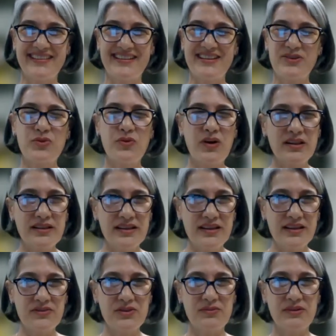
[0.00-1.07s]

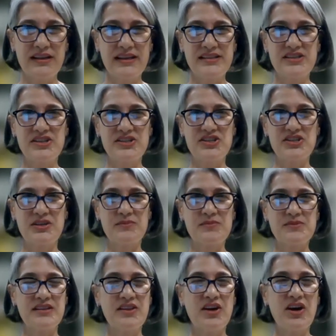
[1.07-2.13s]
quality of the
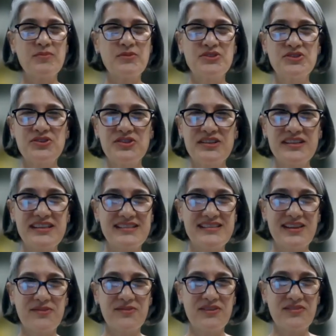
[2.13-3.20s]
relationships and the opportunities
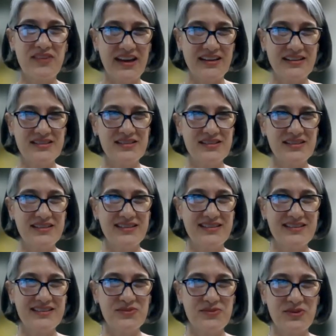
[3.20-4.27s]
that we've had to
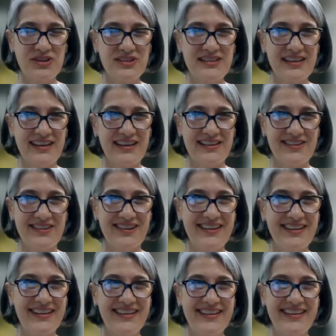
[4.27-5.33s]
work together.
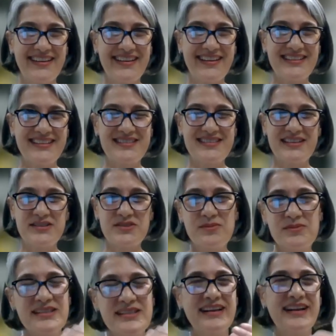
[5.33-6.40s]
It's
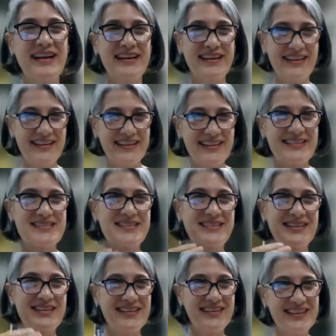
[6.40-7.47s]
almost like it's
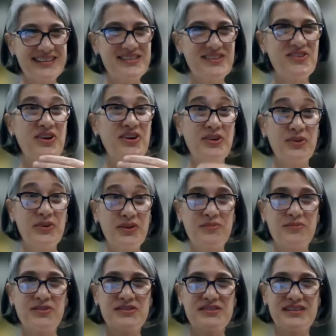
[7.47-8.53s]
an ongoing
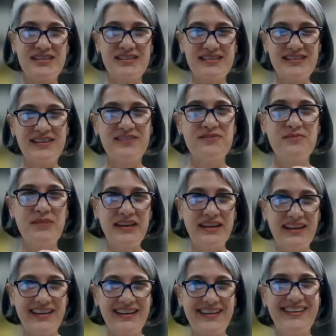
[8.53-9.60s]
process of
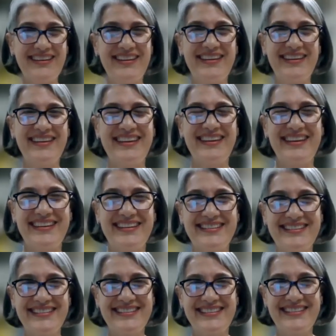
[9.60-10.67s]
meaning,
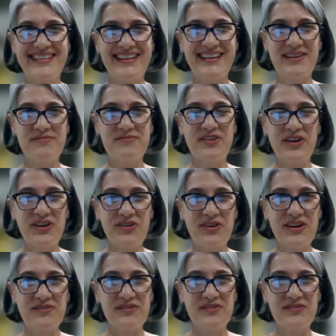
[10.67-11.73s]
and I'm very
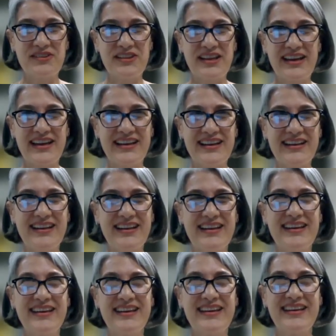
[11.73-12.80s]
grateful for that.
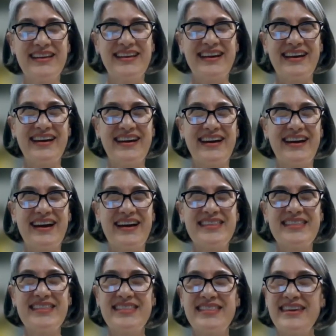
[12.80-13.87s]
I
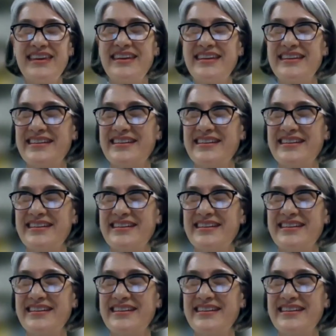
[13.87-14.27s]
think